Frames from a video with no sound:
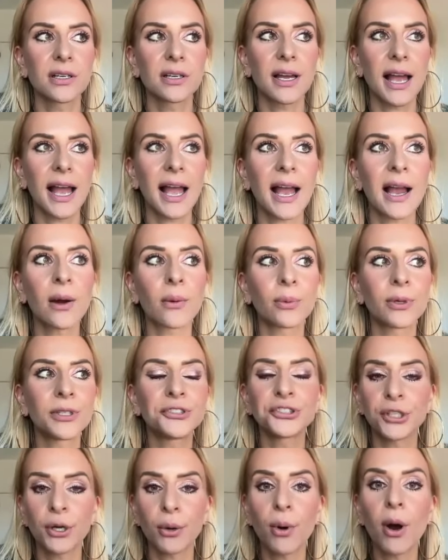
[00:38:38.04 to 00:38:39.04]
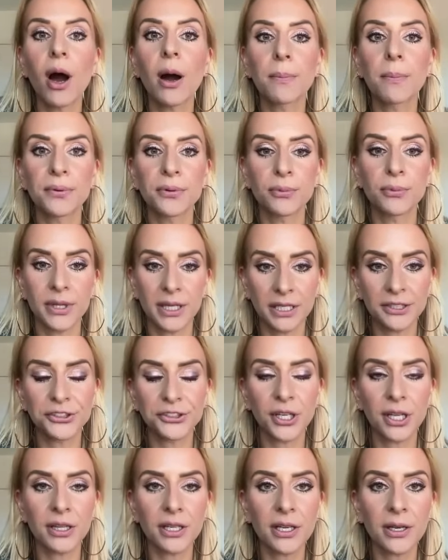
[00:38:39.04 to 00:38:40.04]
how we show up with each
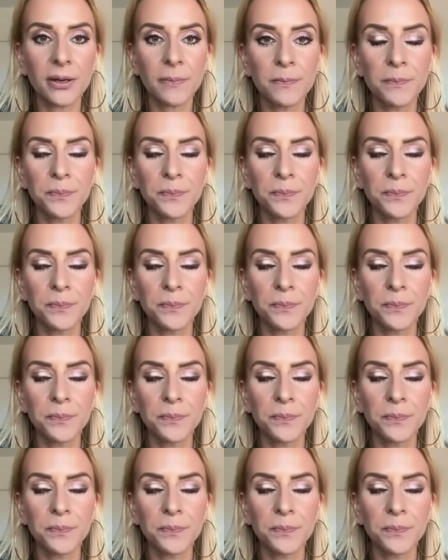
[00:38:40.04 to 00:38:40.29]
other.